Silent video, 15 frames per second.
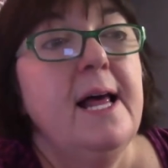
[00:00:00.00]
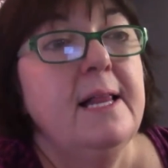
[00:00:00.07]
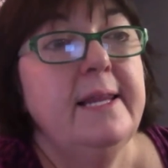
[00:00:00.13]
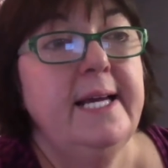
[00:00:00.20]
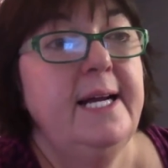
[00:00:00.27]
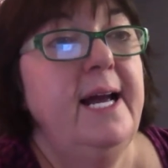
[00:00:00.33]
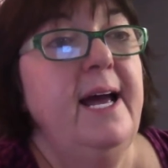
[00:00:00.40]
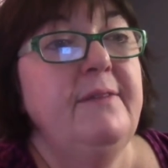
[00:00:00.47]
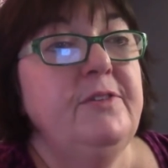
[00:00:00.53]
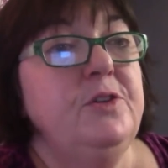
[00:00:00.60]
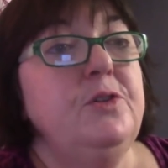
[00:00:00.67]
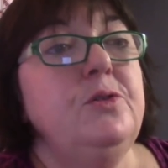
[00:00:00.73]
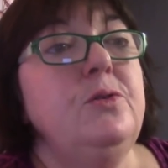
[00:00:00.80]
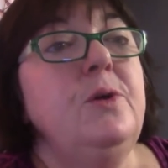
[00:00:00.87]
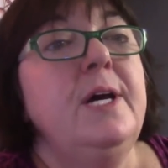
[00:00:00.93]
Like I have a
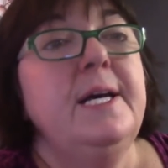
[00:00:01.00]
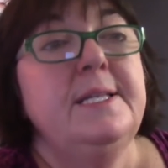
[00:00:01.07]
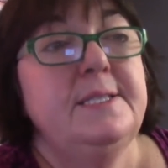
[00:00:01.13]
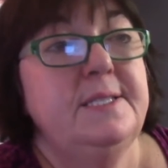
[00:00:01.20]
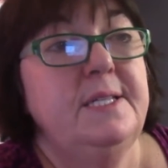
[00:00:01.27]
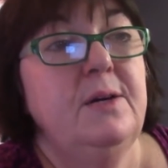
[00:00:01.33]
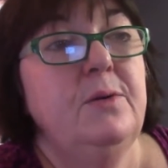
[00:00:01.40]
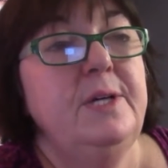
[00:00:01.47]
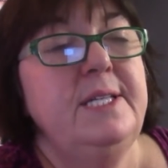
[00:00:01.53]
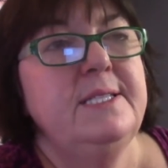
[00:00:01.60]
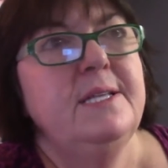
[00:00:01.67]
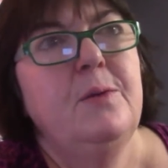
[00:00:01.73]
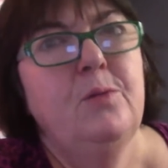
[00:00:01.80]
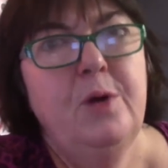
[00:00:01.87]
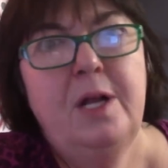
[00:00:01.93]
new
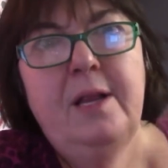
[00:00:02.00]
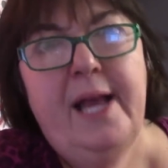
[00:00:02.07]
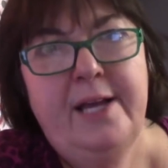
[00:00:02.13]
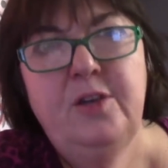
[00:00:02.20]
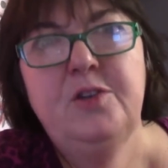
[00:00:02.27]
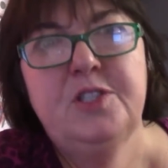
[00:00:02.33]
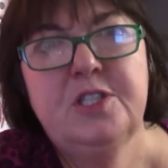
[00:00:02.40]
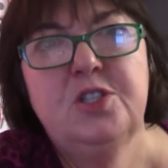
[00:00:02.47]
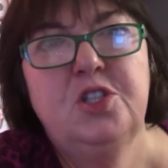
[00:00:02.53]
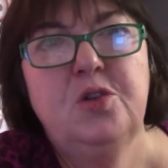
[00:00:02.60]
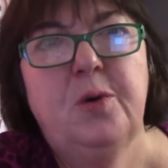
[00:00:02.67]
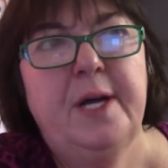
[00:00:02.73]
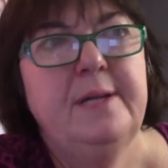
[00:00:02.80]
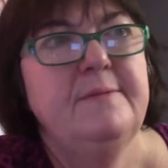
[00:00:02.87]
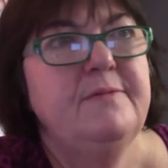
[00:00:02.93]
series. Well, I used to
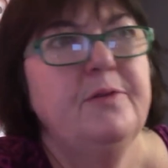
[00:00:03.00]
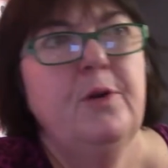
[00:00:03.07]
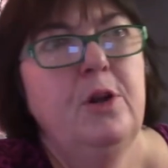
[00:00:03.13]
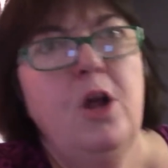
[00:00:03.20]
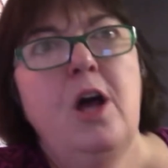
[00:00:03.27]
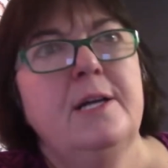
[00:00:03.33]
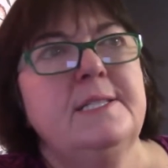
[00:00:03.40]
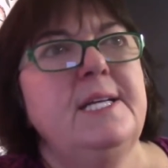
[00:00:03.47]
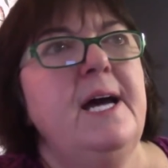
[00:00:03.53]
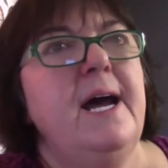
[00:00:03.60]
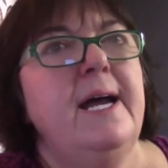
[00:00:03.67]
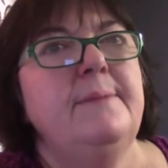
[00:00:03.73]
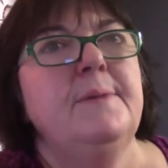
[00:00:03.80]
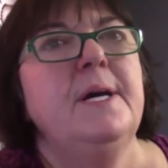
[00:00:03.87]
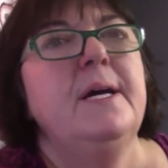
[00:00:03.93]
do it for a long
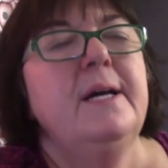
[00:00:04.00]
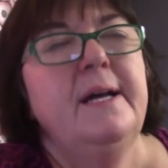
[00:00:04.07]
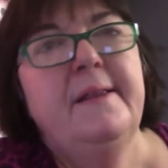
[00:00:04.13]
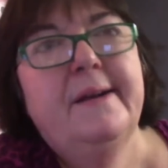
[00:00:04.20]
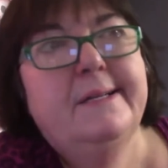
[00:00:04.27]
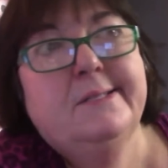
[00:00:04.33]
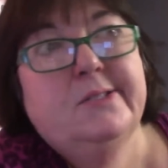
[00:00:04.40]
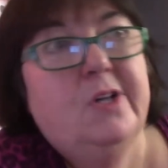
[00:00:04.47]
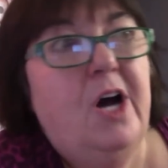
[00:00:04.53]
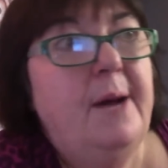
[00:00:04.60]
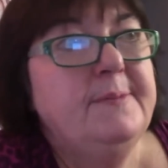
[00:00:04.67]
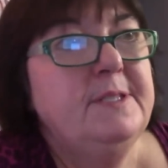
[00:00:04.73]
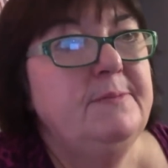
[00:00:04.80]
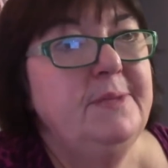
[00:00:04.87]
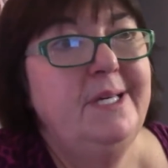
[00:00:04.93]
time and then I
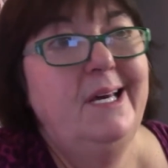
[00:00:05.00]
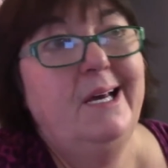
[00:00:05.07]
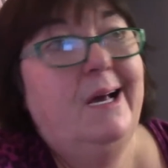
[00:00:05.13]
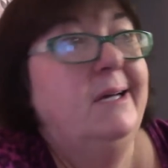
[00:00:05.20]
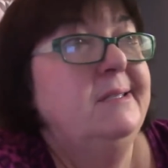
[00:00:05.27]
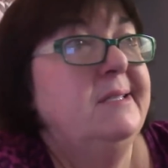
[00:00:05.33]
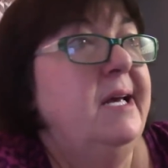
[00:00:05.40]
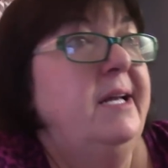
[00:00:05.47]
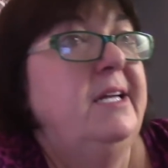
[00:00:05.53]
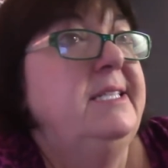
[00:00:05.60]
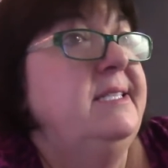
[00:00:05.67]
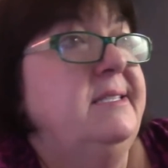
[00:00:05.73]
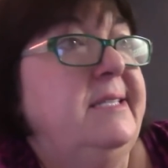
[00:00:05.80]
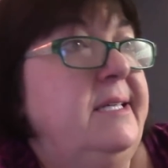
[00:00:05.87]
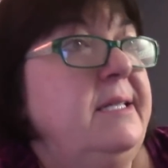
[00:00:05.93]
stopped because I
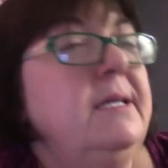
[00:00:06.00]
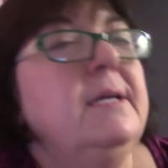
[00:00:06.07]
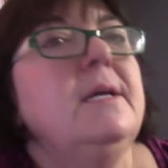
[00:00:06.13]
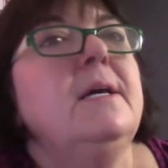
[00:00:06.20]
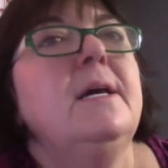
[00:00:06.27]
just did.